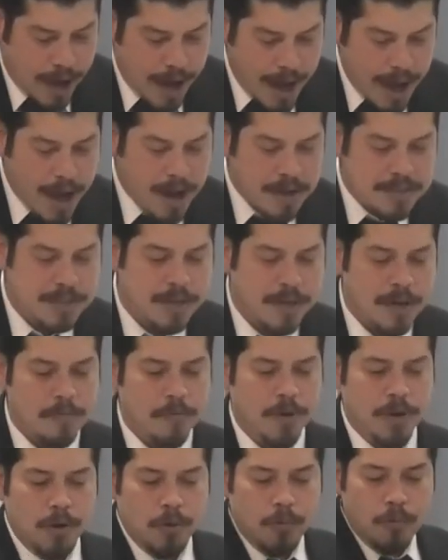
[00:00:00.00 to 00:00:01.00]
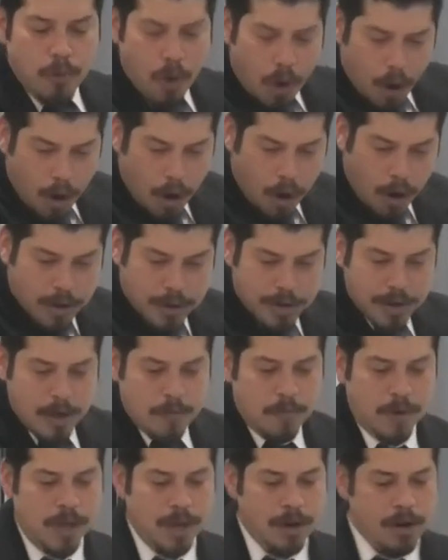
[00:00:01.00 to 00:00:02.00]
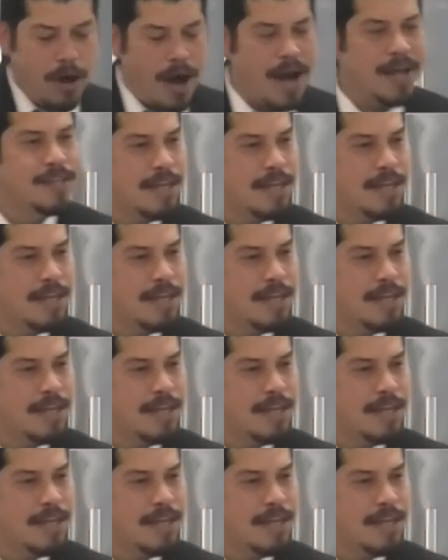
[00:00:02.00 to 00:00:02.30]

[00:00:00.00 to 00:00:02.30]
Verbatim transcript: house, when you walk, when you lie